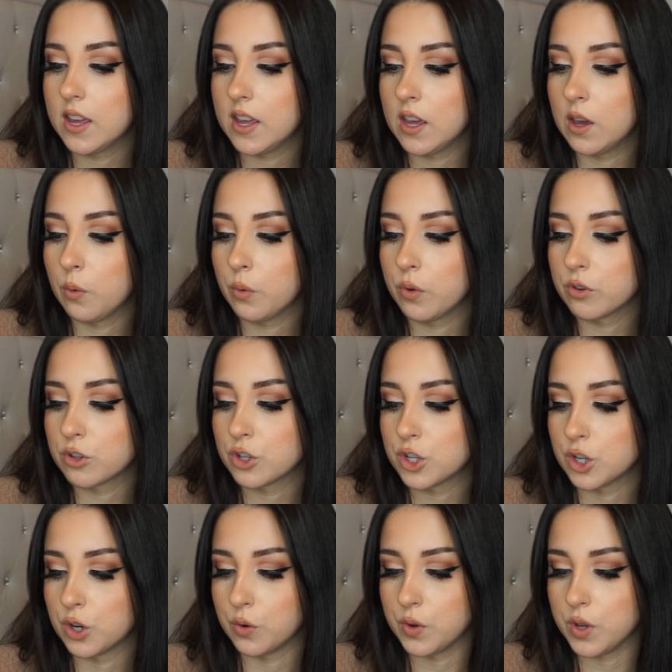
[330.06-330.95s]
it will
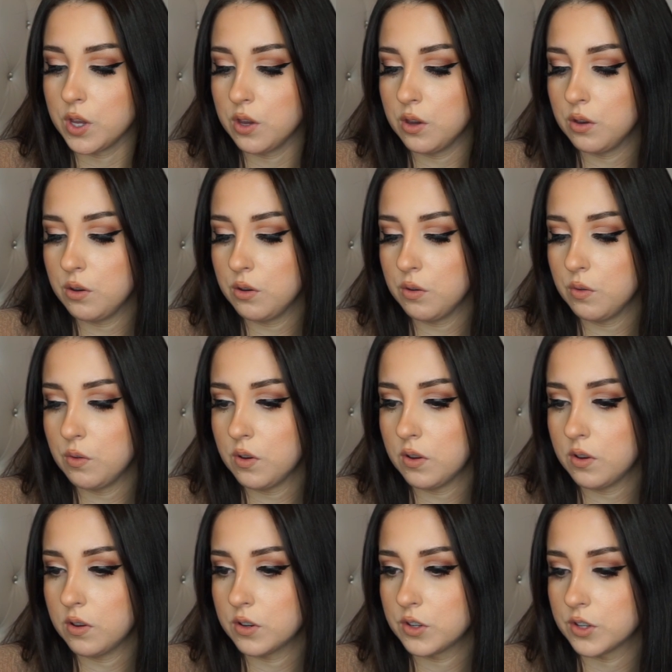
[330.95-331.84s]
show you,
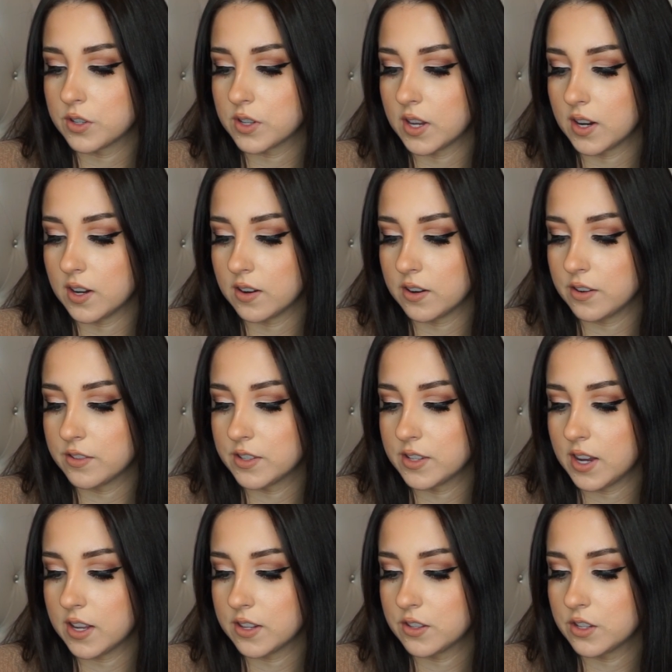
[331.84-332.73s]
just kidding, not your
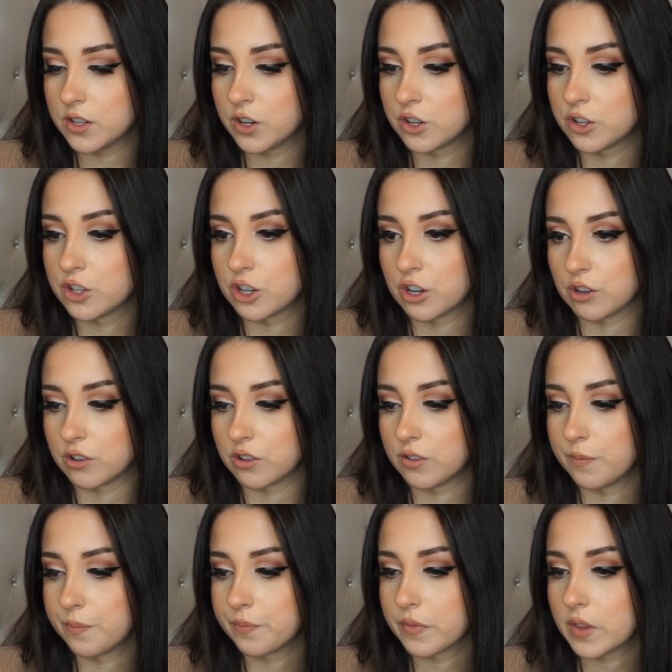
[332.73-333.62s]
stats, your
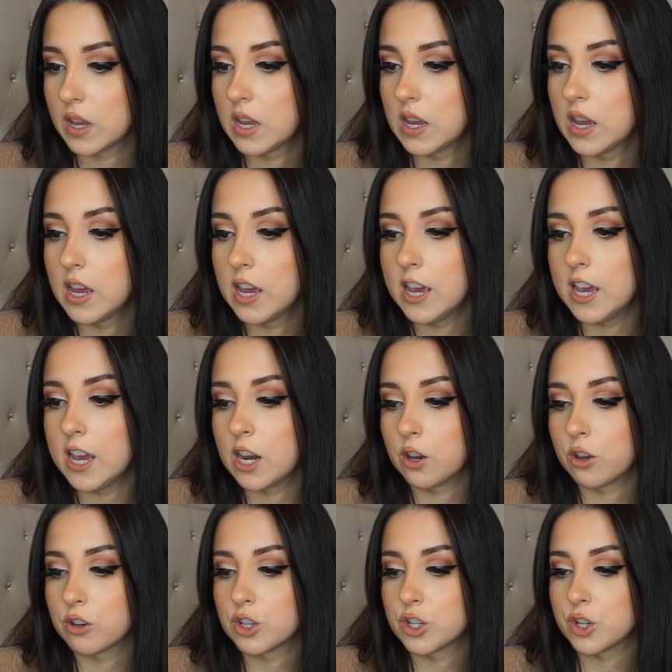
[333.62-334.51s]
journal.
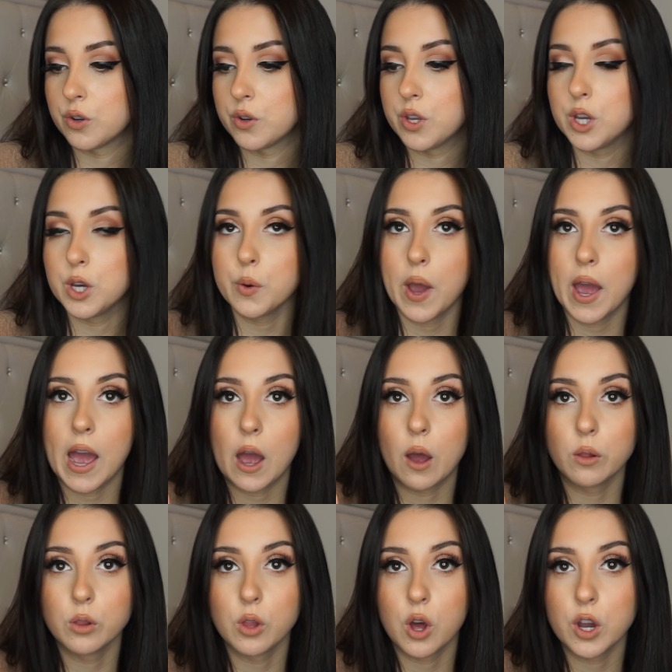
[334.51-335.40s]
It'll show you
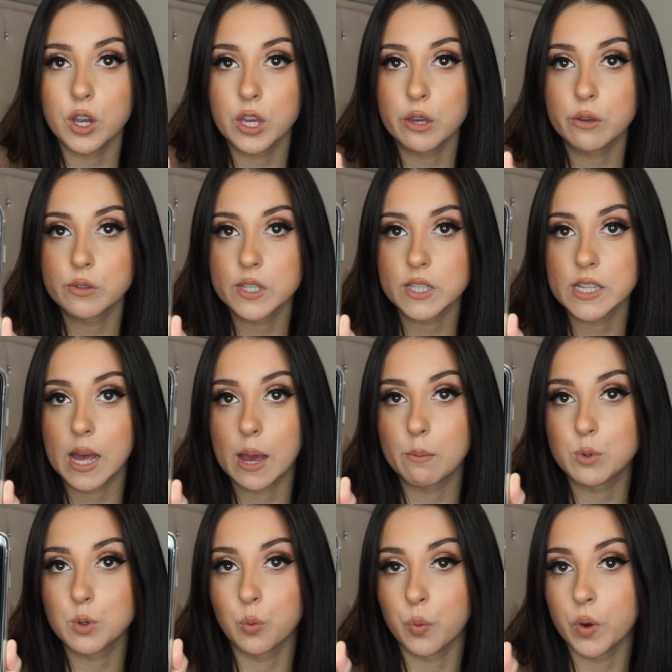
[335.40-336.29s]
how long you
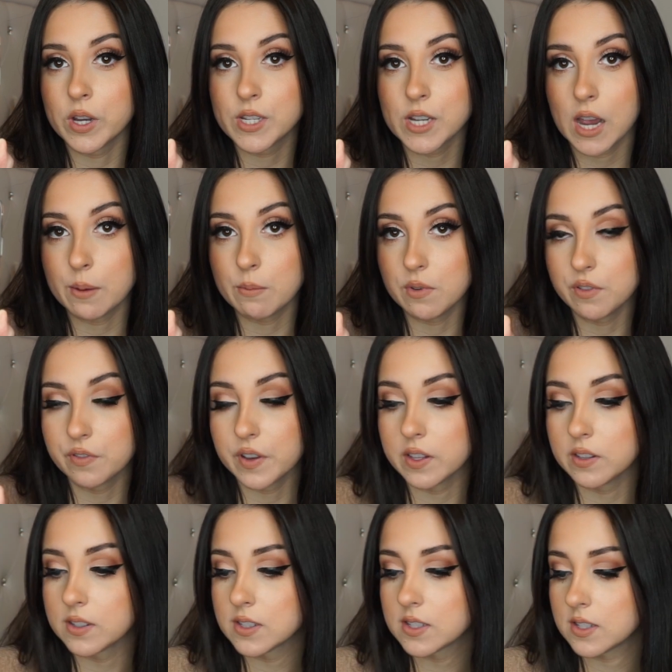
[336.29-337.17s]
slept, what time you
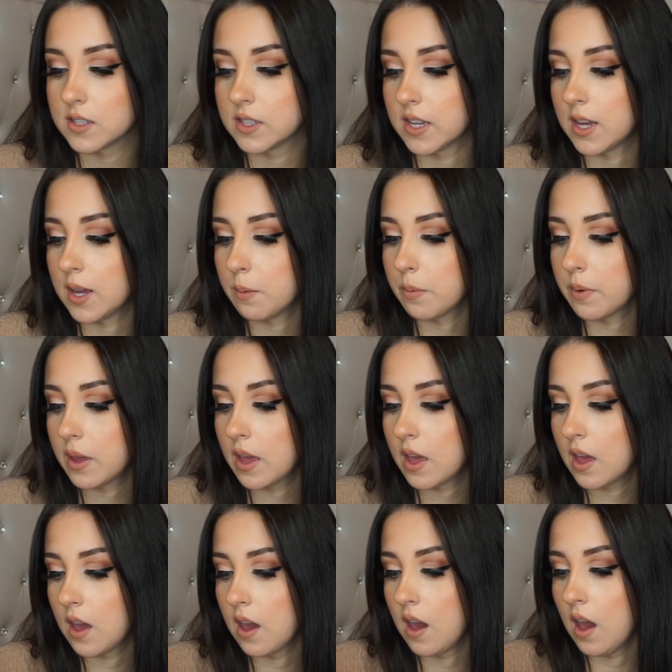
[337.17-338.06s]
fell asleep,
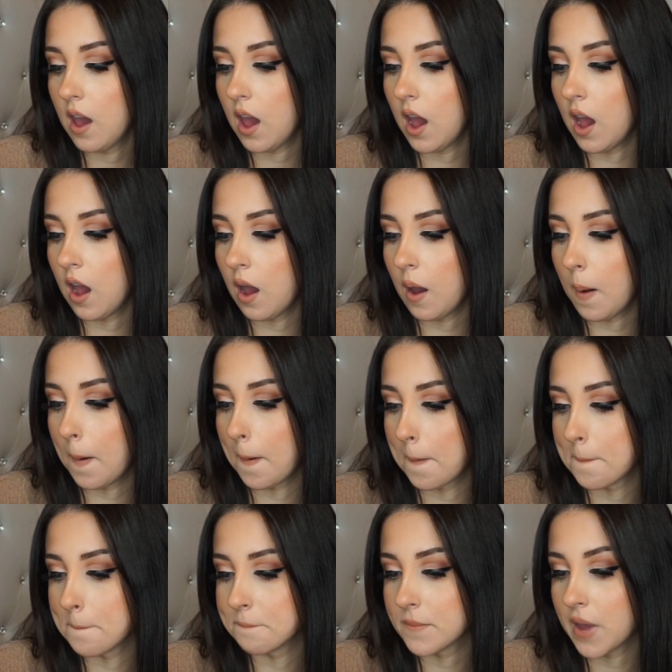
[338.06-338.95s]

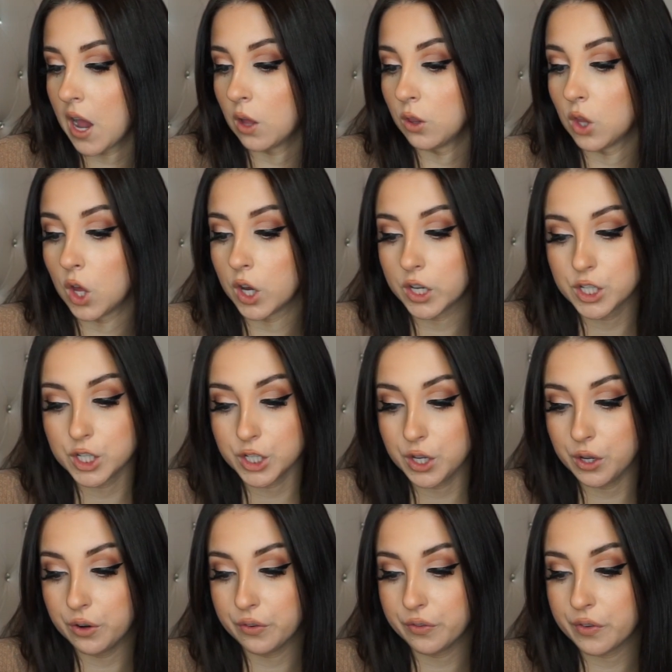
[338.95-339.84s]
Um, how long it took
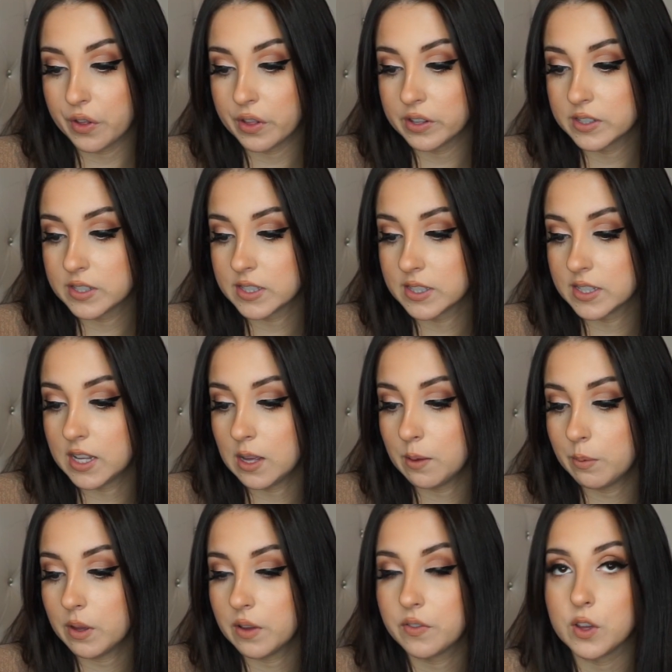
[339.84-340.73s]
you to fall
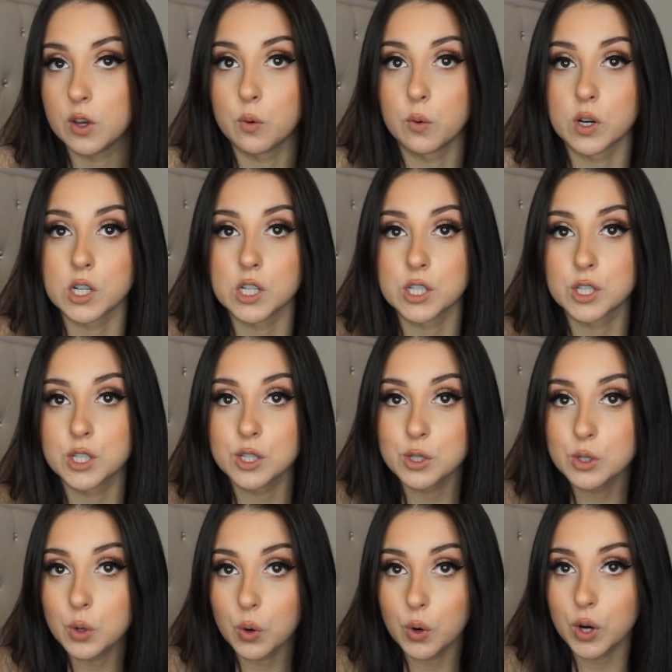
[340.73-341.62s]
asleep, if you were
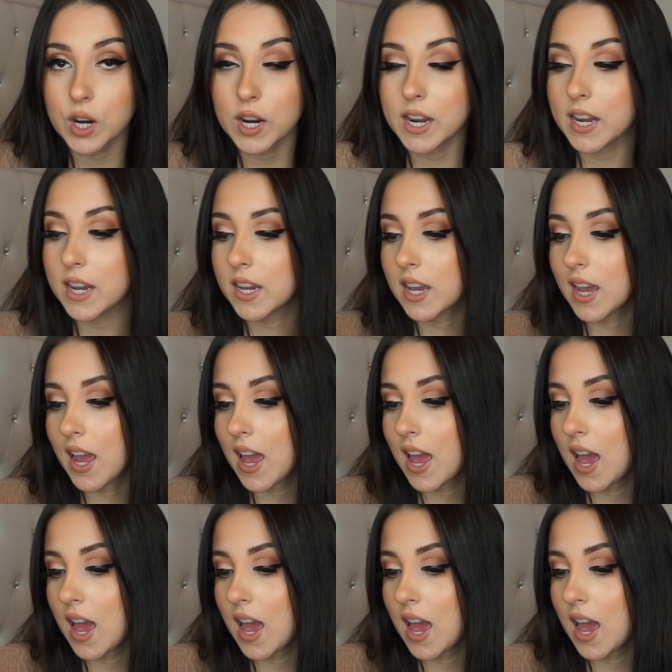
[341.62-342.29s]
snoring,